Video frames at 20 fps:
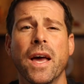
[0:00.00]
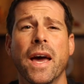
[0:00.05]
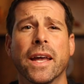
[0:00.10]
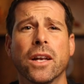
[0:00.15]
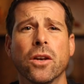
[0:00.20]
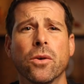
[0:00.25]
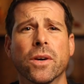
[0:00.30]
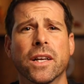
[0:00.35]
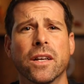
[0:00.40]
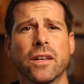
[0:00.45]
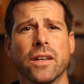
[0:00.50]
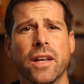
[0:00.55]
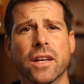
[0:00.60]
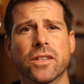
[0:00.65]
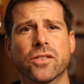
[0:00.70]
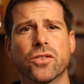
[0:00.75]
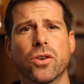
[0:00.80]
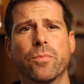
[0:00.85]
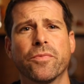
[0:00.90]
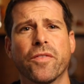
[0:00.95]
and look at an
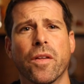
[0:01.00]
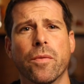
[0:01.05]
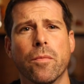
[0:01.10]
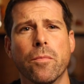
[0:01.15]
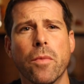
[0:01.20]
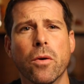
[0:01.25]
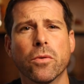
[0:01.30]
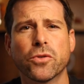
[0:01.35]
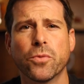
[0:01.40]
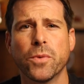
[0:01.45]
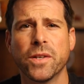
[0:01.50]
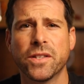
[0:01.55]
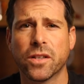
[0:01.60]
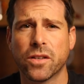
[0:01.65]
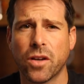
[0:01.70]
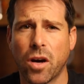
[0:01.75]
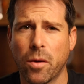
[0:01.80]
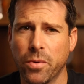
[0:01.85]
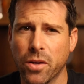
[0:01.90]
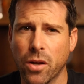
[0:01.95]
excerpt from the most
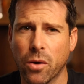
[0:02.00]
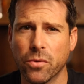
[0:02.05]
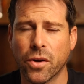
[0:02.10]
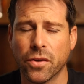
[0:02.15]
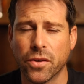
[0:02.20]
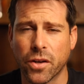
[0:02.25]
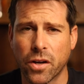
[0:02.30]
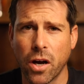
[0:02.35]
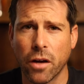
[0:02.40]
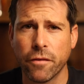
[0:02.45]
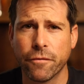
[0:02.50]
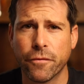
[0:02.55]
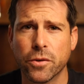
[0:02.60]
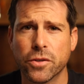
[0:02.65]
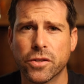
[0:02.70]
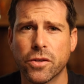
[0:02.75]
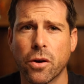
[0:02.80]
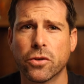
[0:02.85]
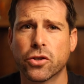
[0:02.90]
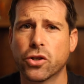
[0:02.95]
recent upload on the
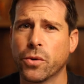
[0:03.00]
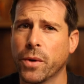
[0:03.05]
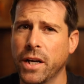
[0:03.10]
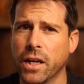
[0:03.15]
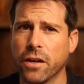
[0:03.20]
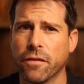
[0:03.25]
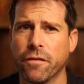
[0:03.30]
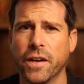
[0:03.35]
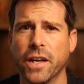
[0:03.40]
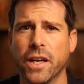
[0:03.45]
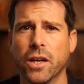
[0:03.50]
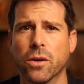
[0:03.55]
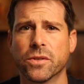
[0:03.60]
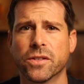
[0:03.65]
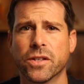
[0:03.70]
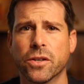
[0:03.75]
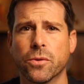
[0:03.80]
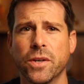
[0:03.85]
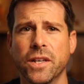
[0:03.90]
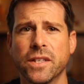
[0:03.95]
Comfort Zone Training video
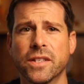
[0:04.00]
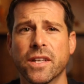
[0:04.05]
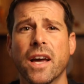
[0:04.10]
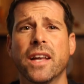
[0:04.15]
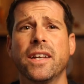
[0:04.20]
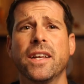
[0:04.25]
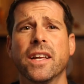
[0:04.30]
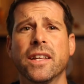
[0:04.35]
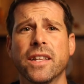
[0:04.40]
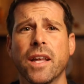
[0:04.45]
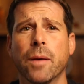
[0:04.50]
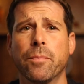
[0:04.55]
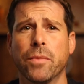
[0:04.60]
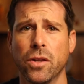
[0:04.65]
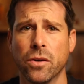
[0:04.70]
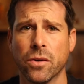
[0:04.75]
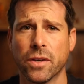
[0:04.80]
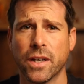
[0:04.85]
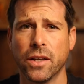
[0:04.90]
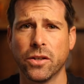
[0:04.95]
series, an in-depth
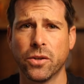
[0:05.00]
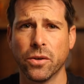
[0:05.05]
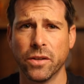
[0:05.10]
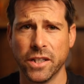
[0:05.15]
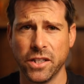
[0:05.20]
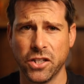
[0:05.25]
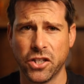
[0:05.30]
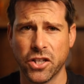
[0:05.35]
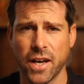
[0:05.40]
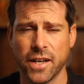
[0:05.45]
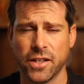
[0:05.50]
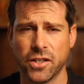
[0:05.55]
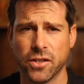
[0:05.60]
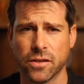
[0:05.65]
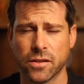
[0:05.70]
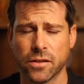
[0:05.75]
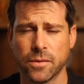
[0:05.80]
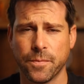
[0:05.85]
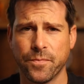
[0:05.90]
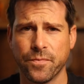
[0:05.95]
look into lead
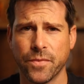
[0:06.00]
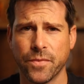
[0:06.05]
changes.